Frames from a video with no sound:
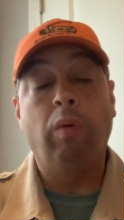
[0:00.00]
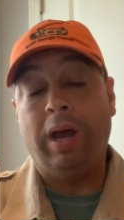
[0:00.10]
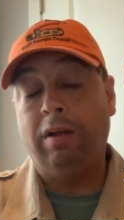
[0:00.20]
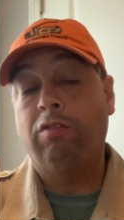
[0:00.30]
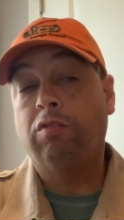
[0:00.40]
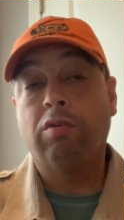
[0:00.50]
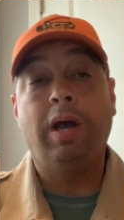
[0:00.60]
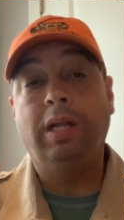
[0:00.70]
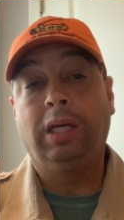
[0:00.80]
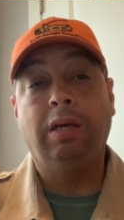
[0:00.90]
as you're
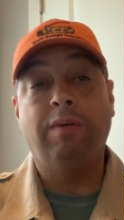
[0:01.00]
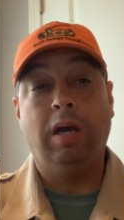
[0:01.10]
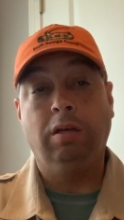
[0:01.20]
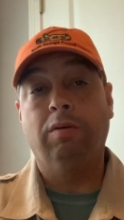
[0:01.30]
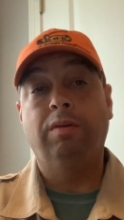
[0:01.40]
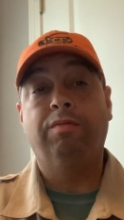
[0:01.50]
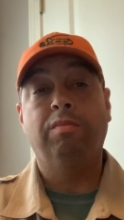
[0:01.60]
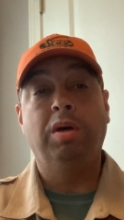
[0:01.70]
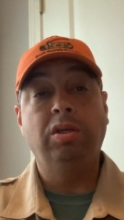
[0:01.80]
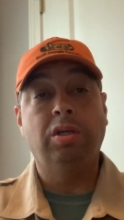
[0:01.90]
trying to give out your
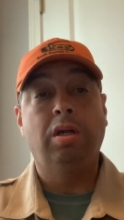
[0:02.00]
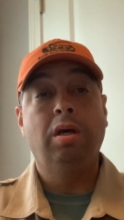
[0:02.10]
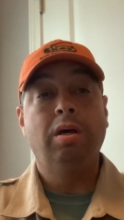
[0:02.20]
information,